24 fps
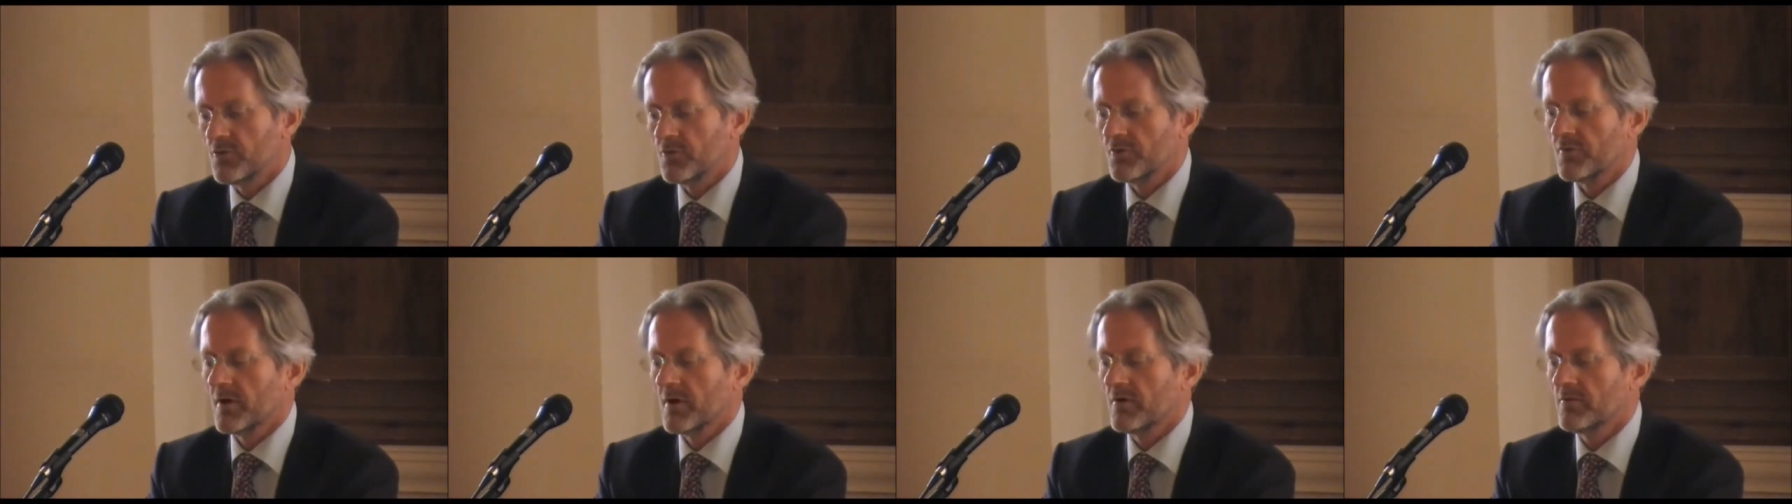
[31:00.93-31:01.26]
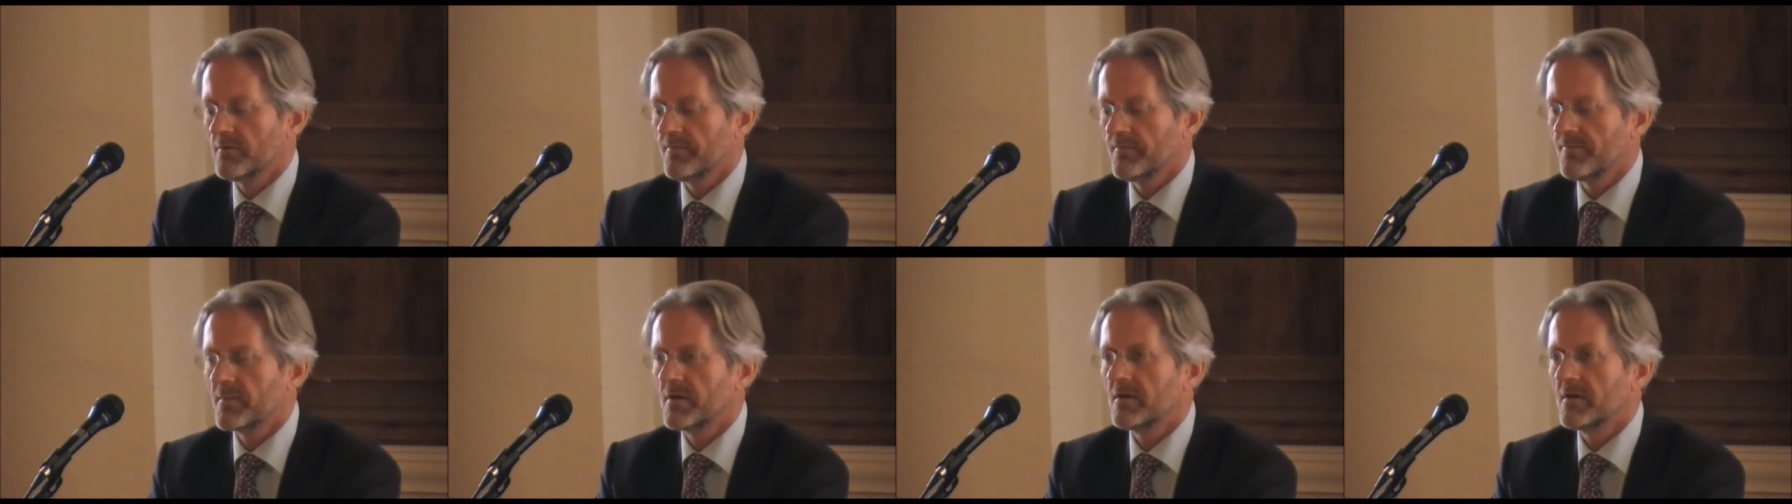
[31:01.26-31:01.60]

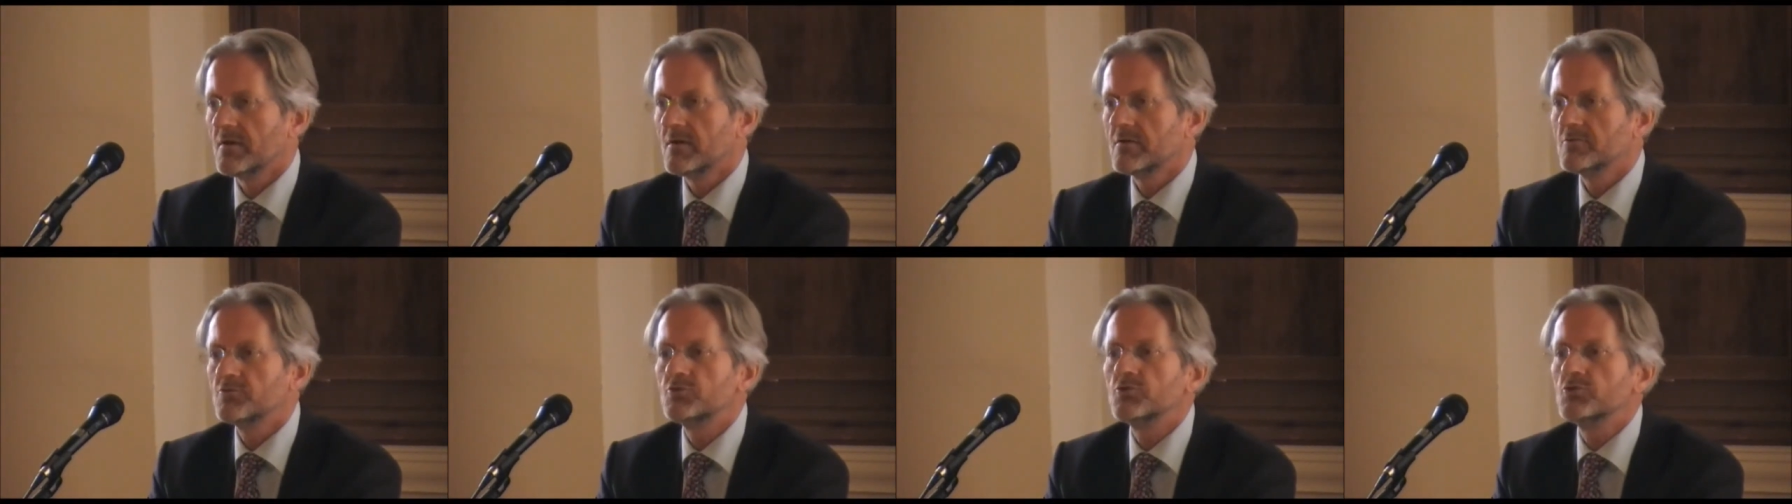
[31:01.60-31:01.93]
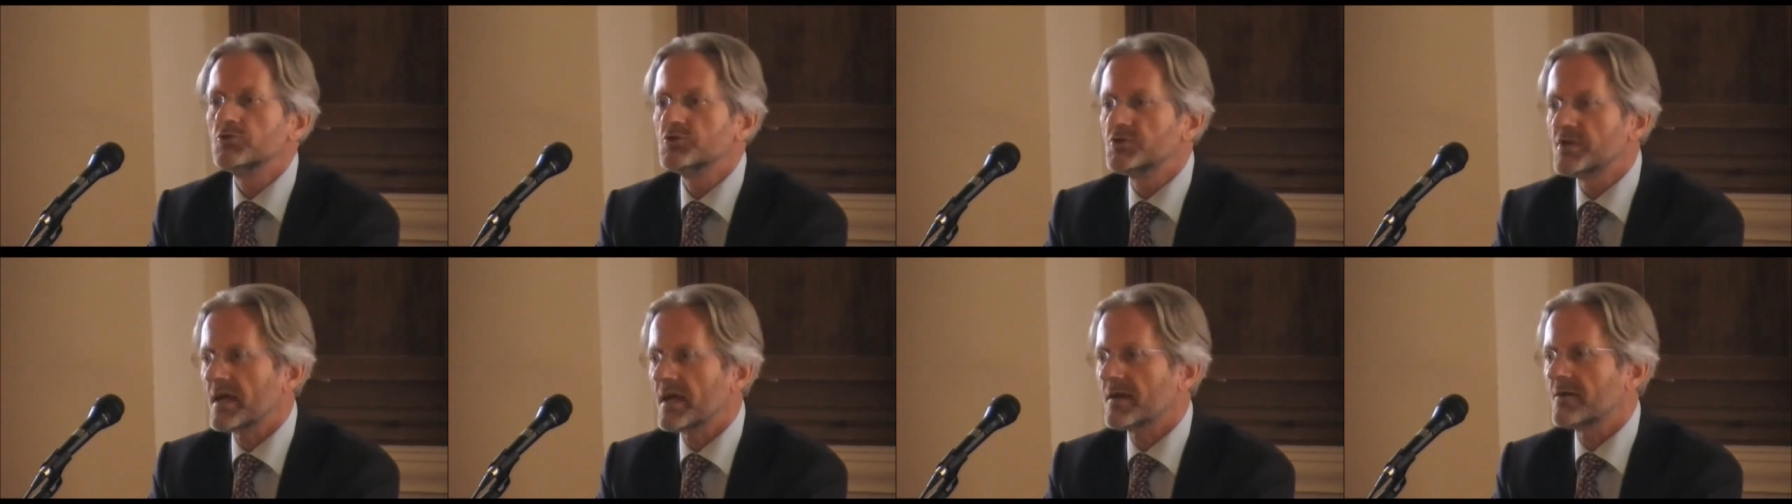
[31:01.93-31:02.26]
euro to
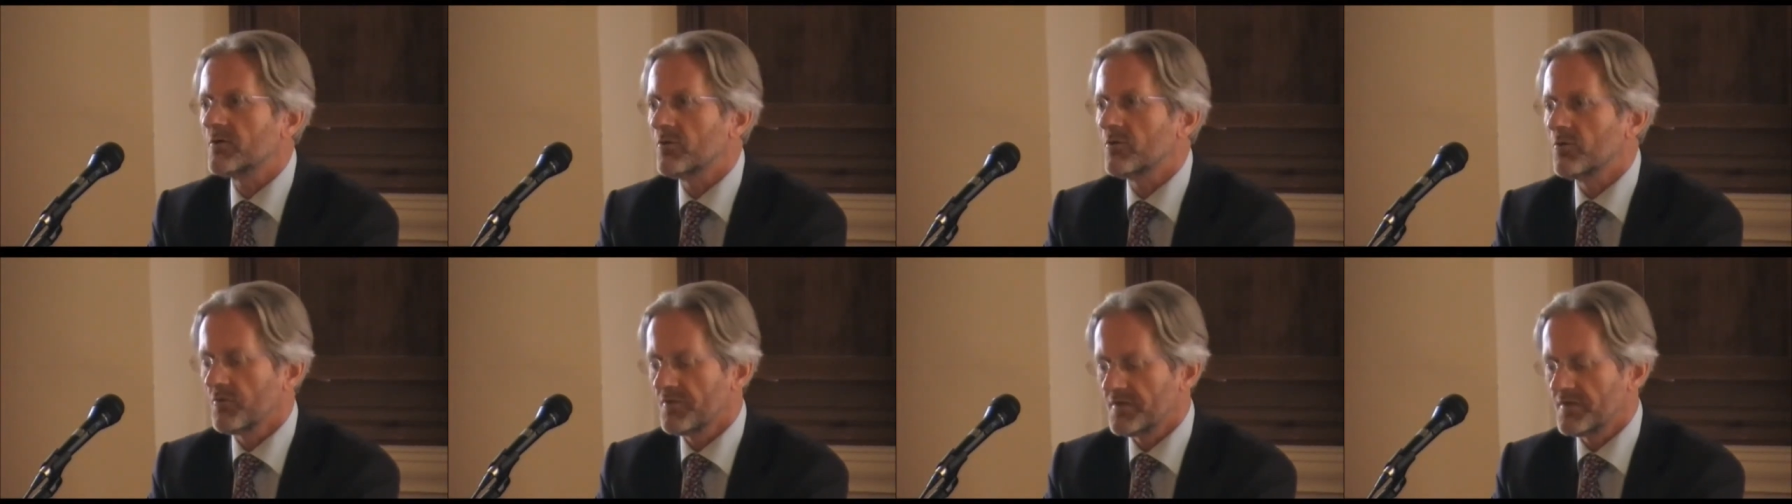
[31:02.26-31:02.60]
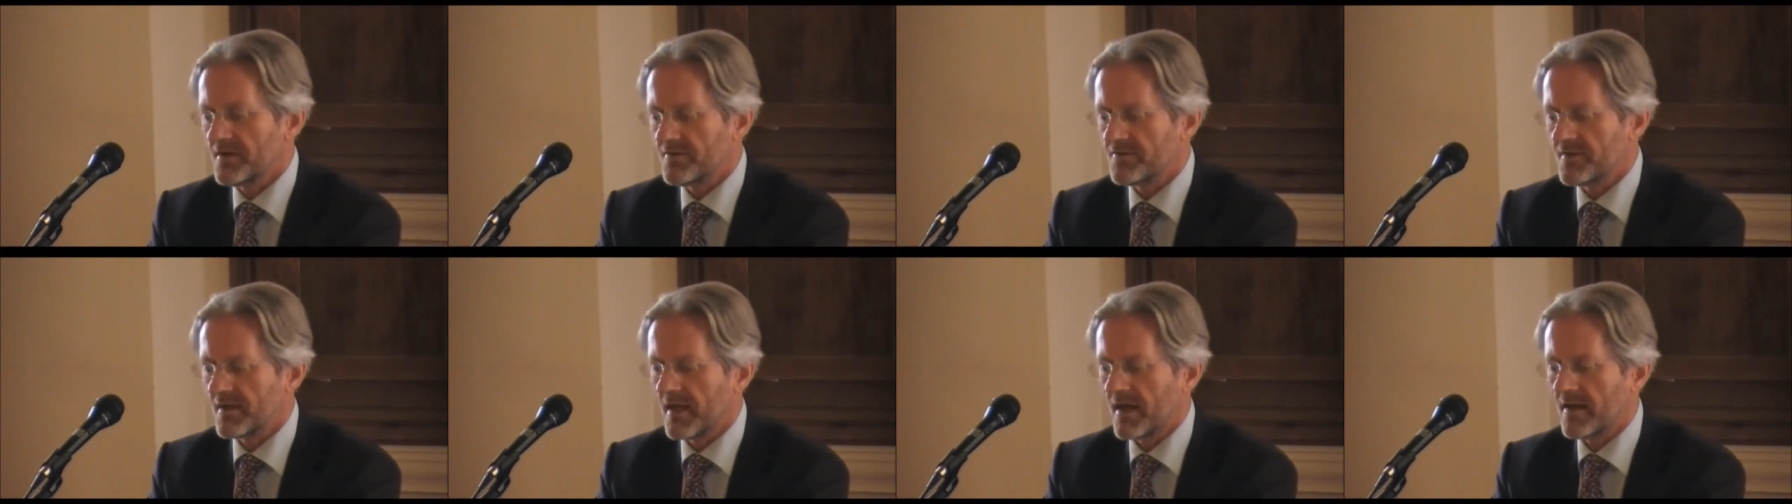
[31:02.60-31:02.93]
check all
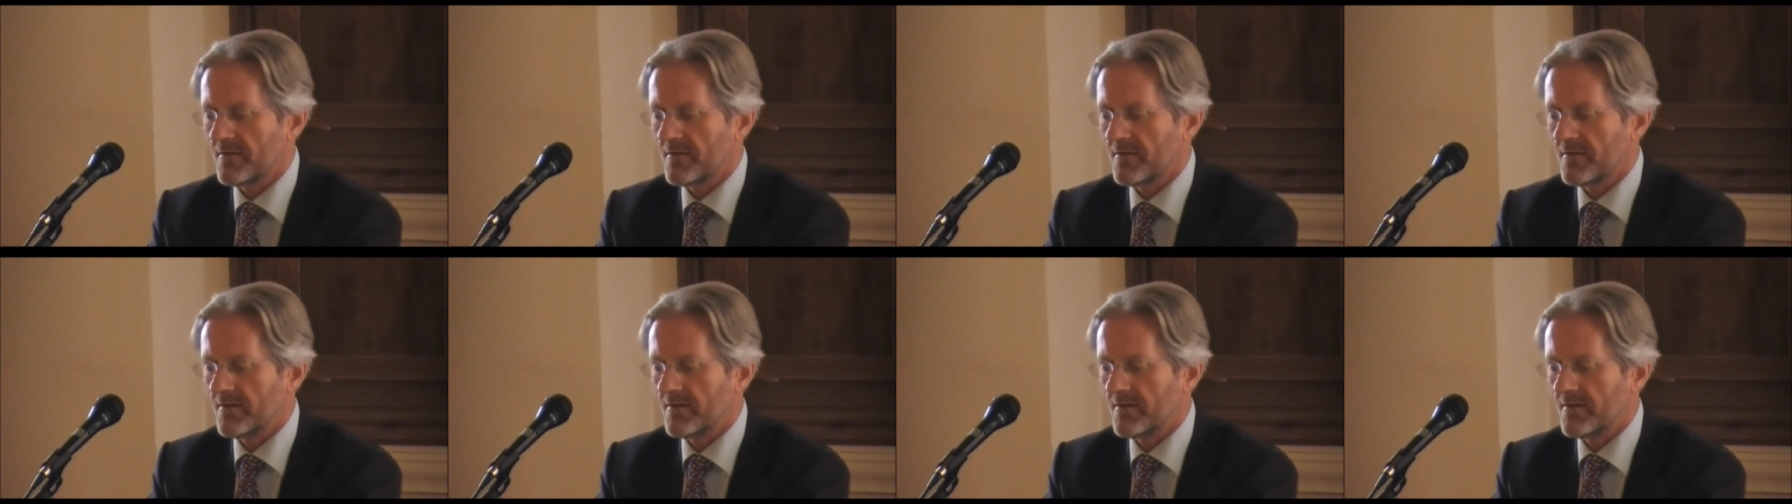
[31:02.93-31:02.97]
these